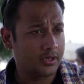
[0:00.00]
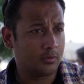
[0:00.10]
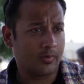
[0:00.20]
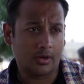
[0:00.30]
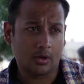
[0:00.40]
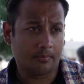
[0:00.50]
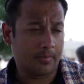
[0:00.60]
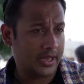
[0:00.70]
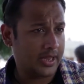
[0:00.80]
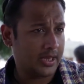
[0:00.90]
you, when you're
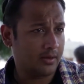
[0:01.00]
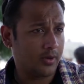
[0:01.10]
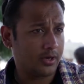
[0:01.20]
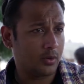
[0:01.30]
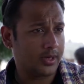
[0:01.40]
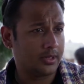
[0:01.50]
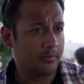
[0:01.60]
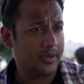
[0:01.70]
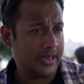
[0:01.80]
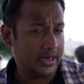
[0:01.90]
playing, when you're in the
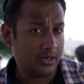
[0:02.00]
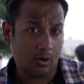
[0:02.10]
bed,